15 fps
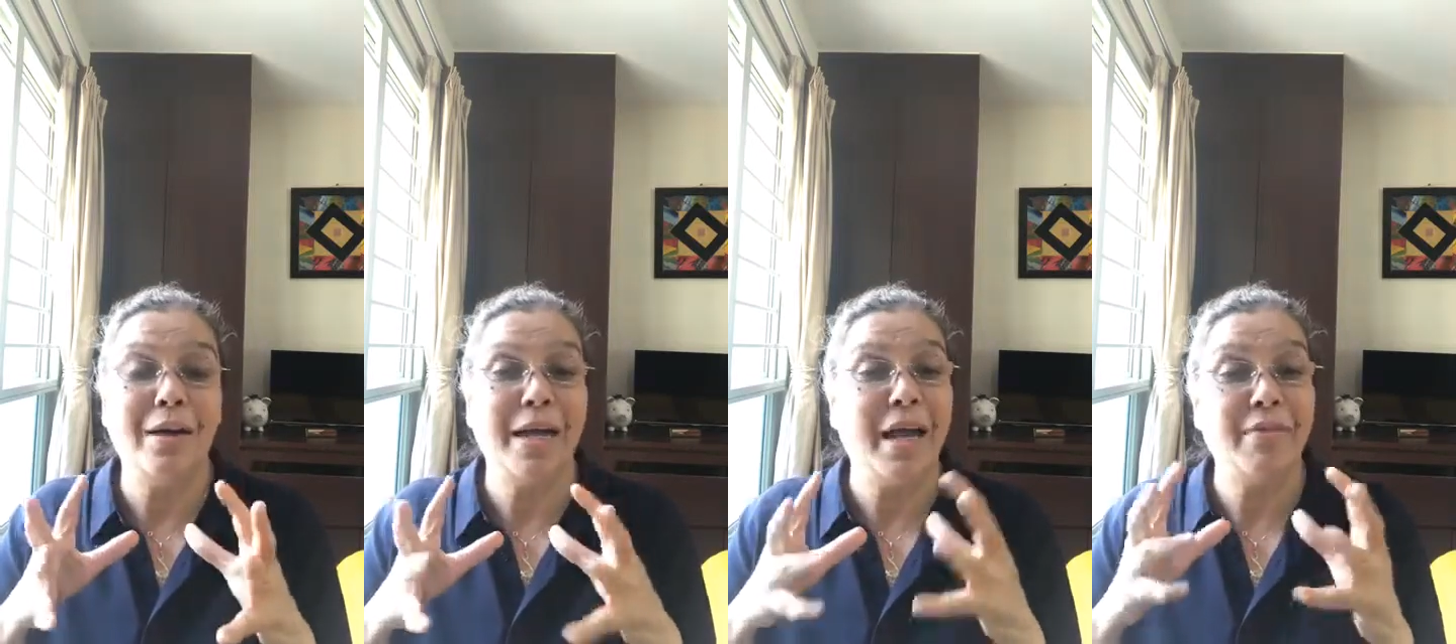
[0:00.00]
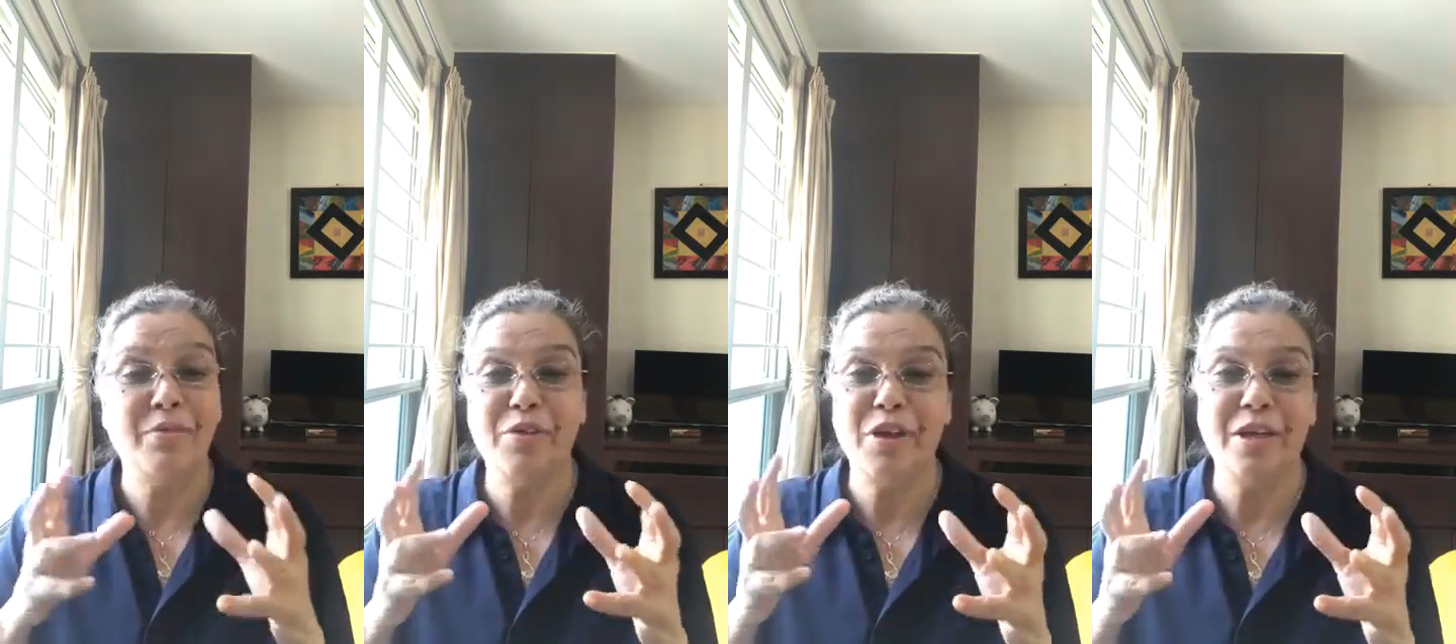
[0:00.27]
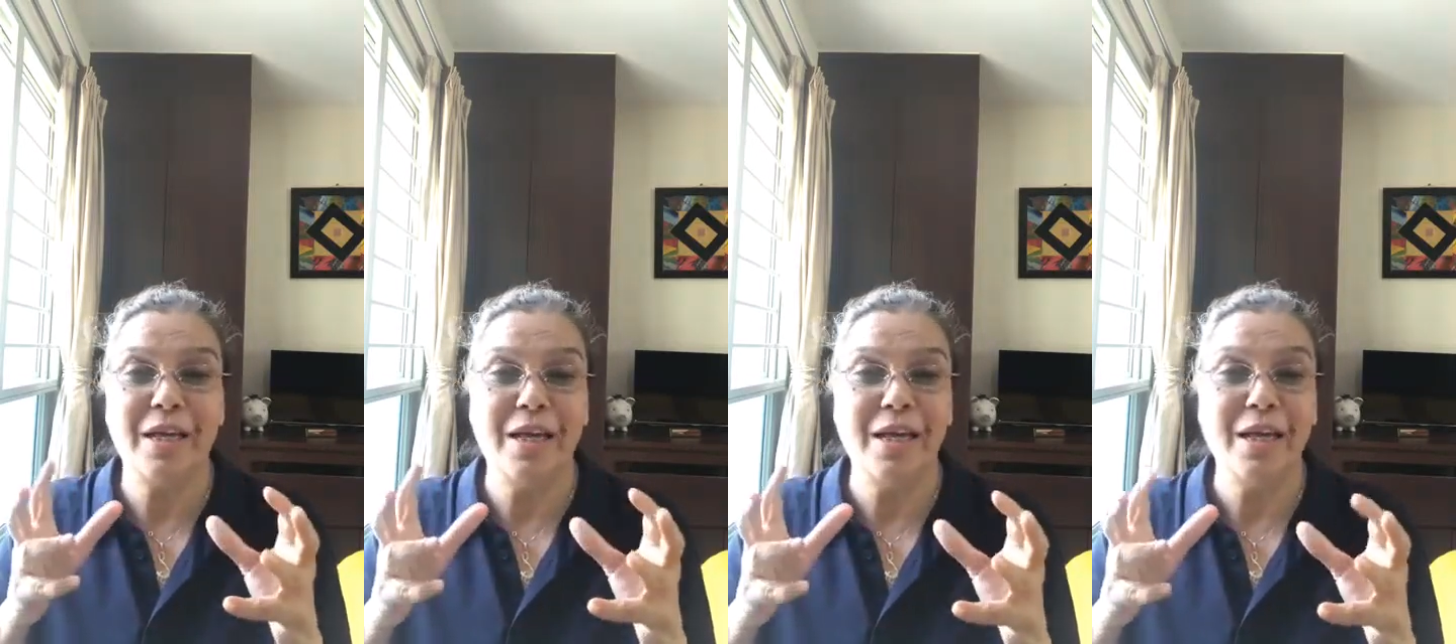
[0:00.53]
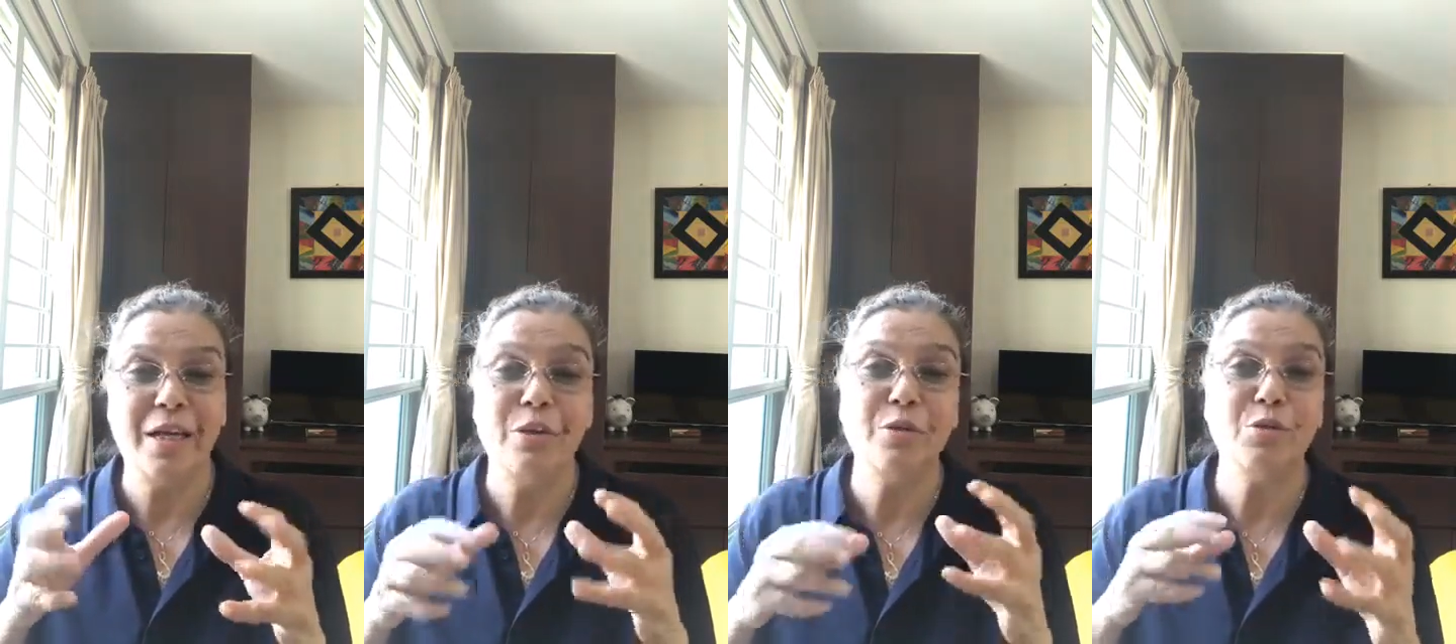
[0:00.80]
everyday
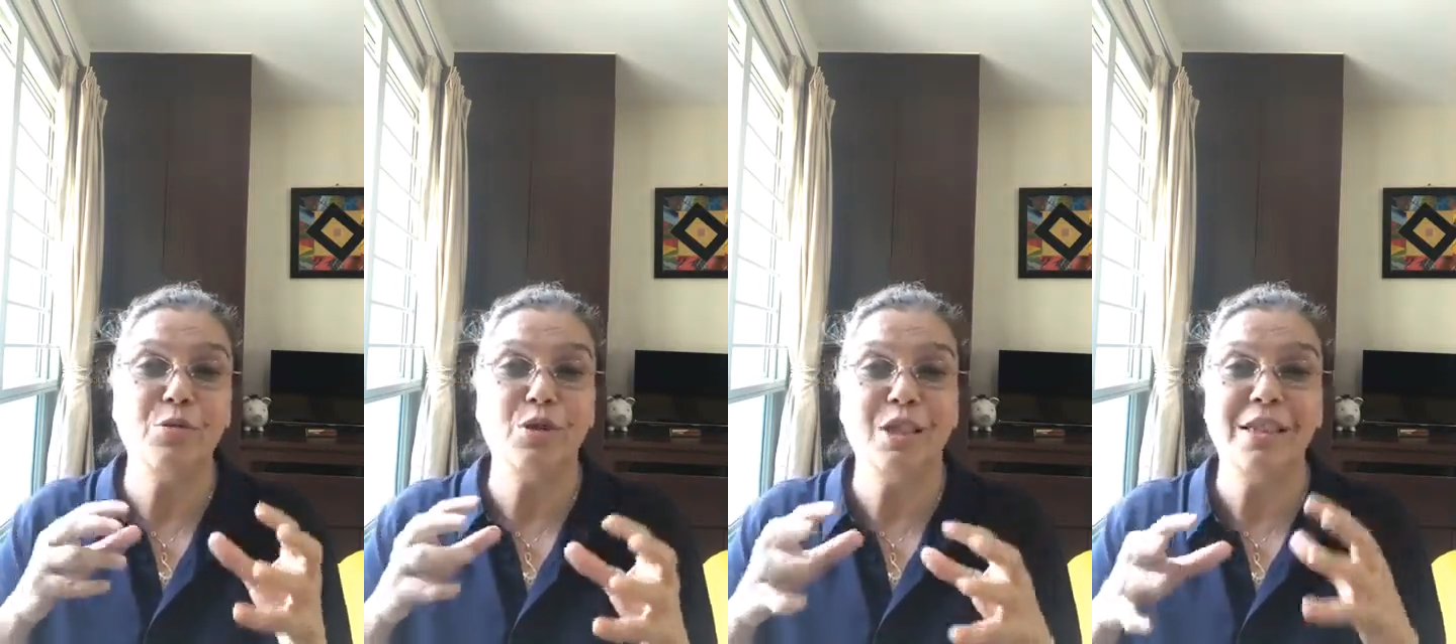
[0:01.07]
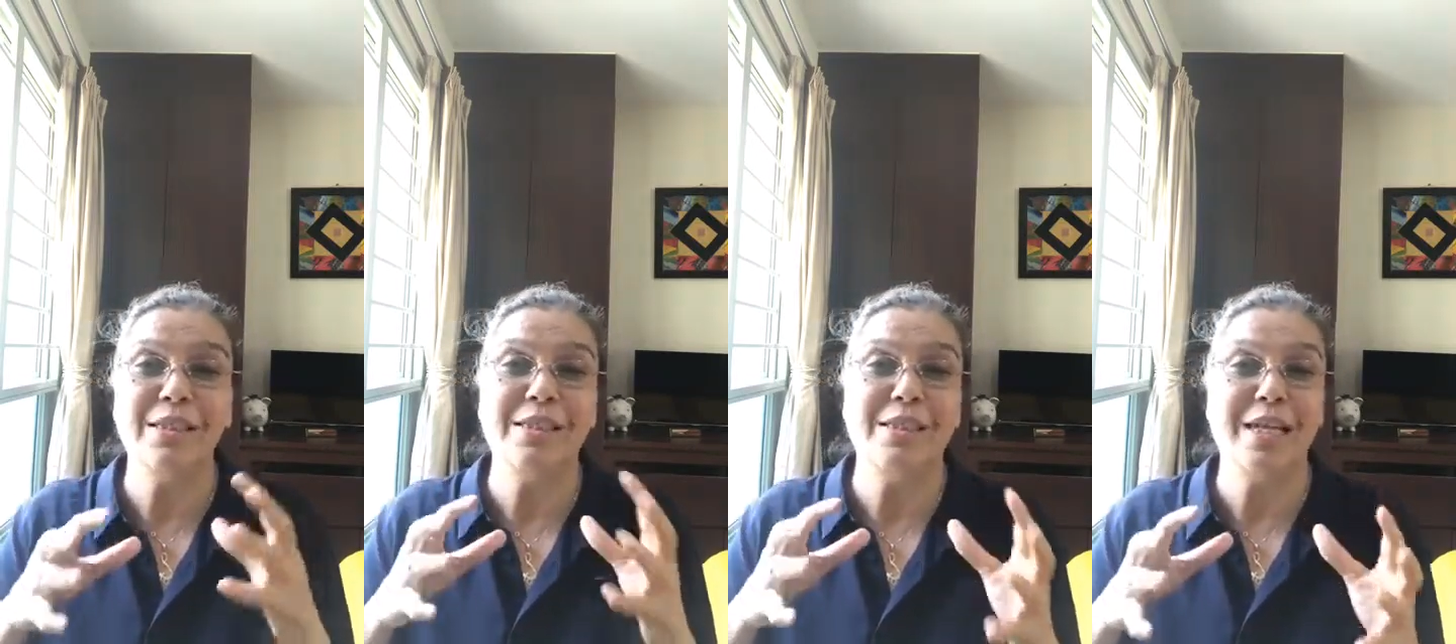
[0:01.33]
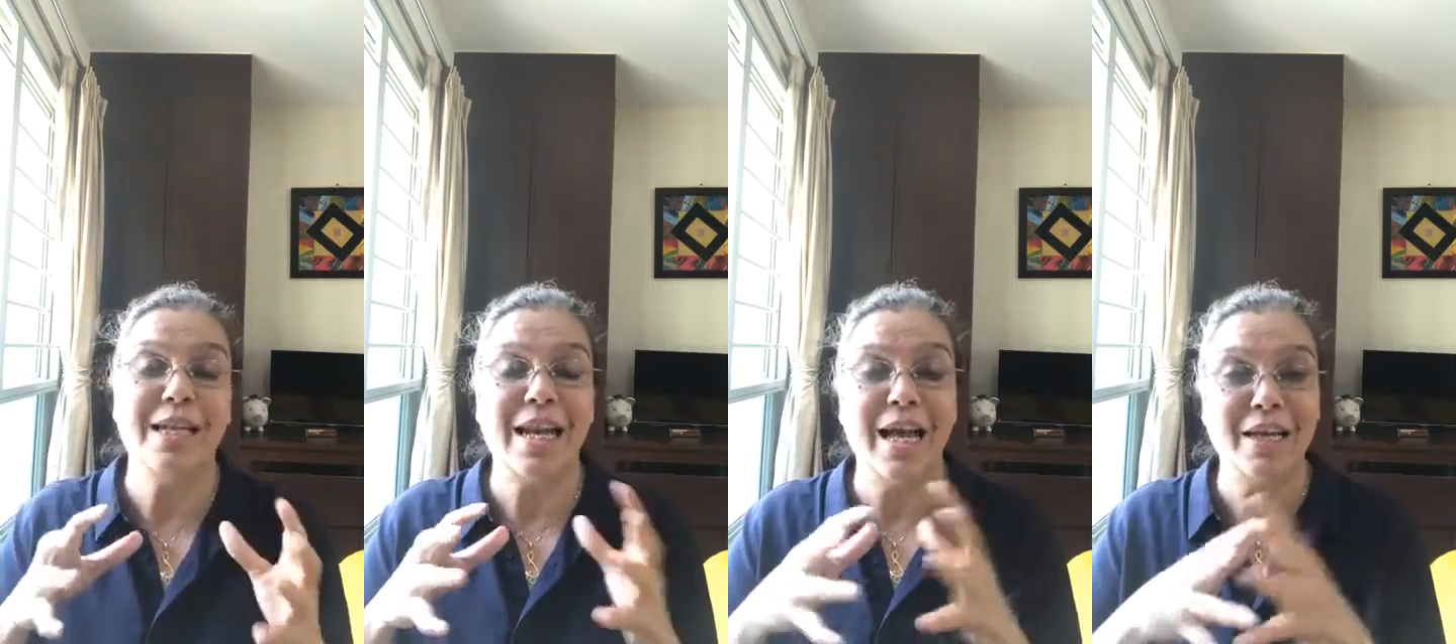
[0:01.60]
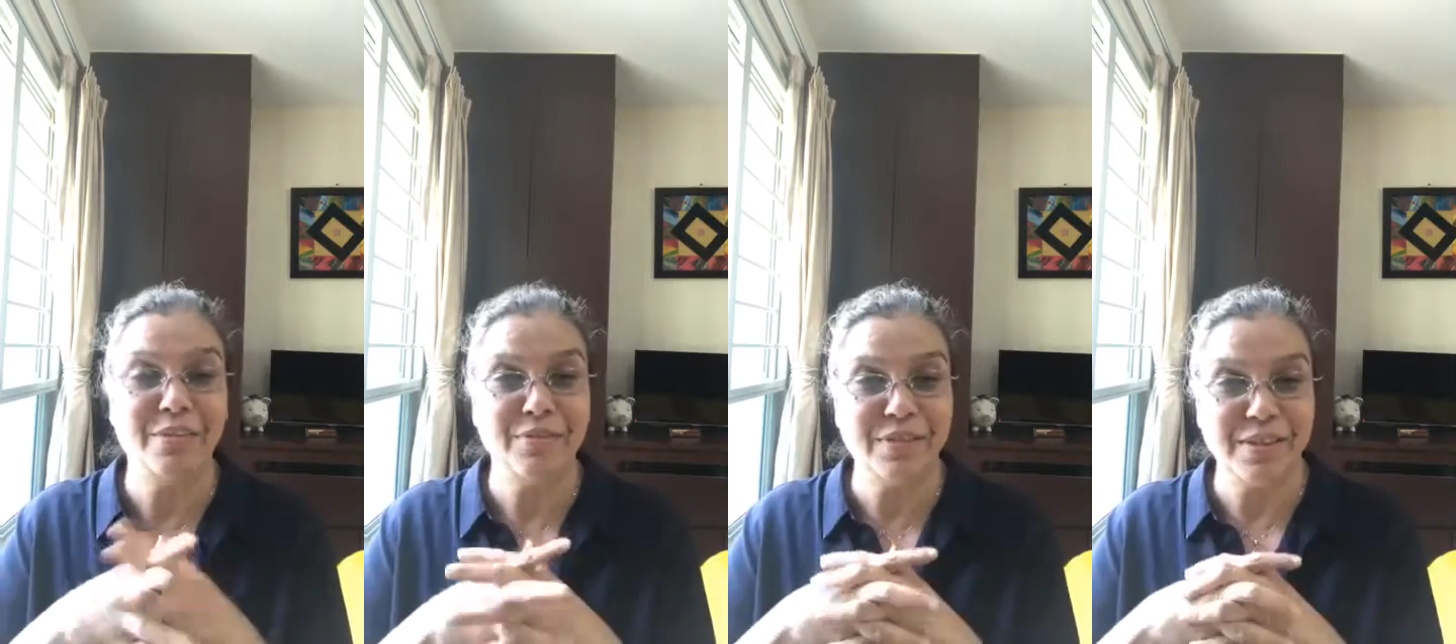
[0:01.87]
routines and
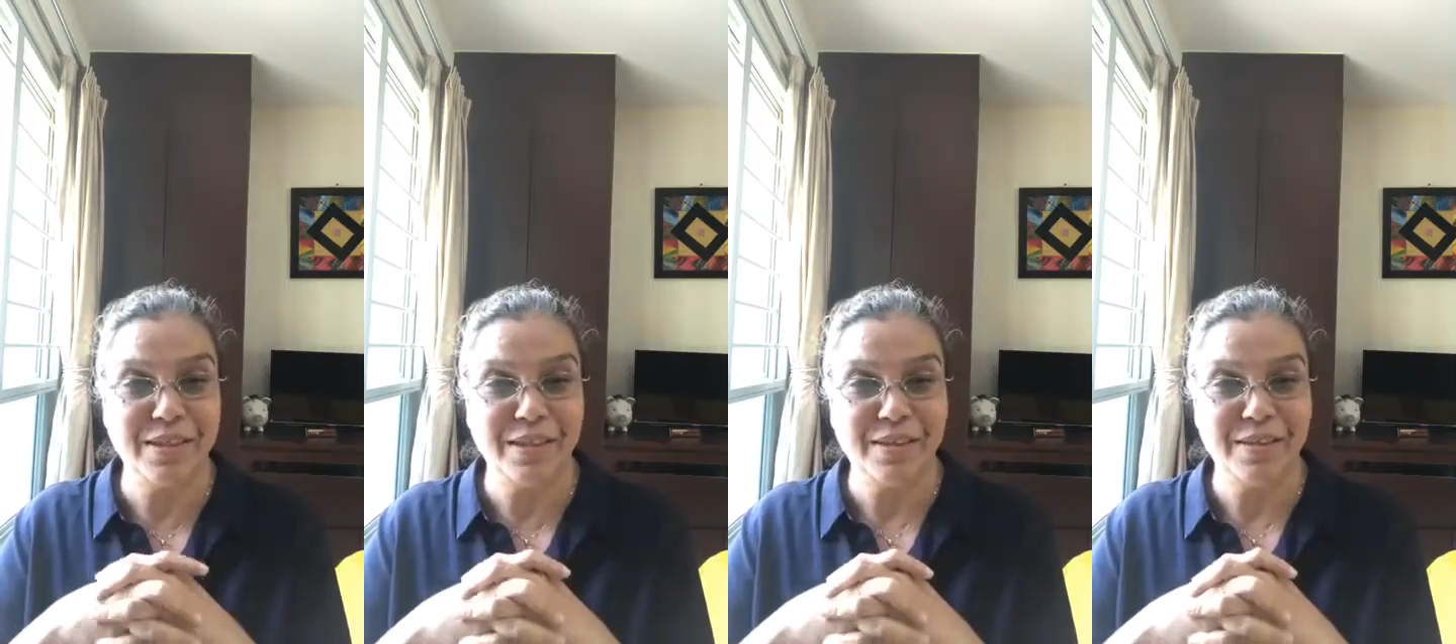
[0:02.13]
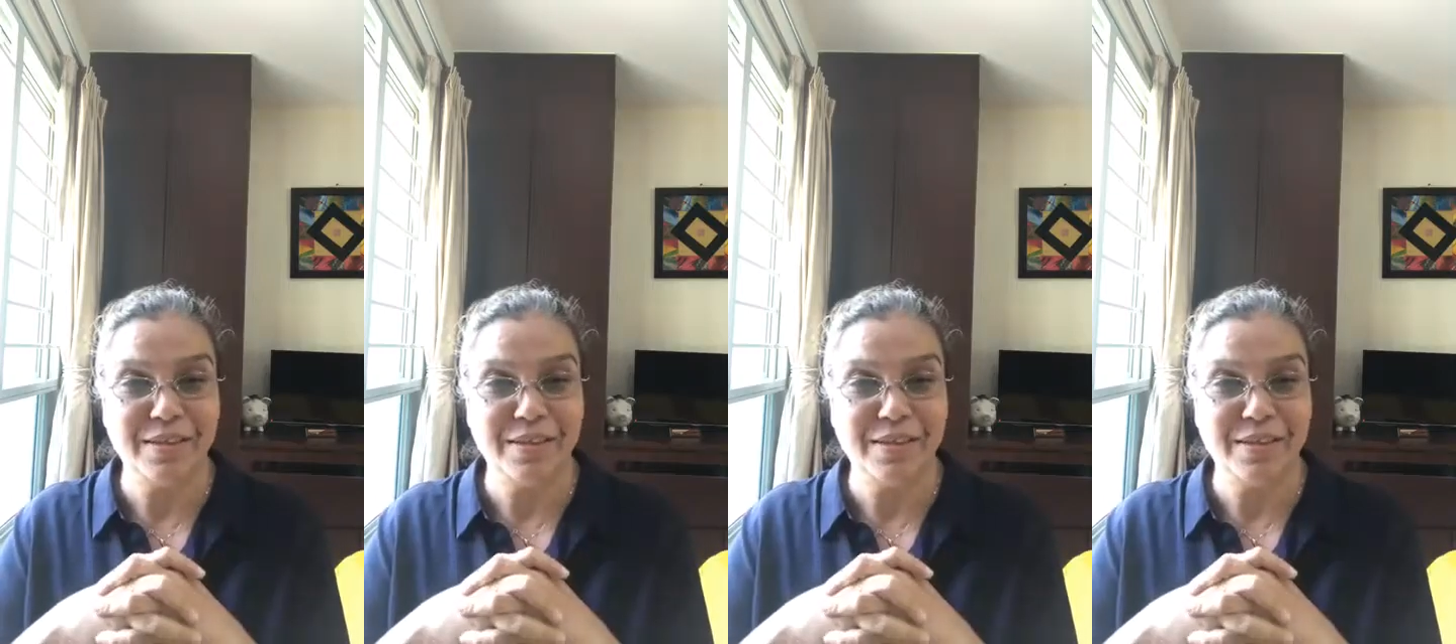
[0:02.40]
lives.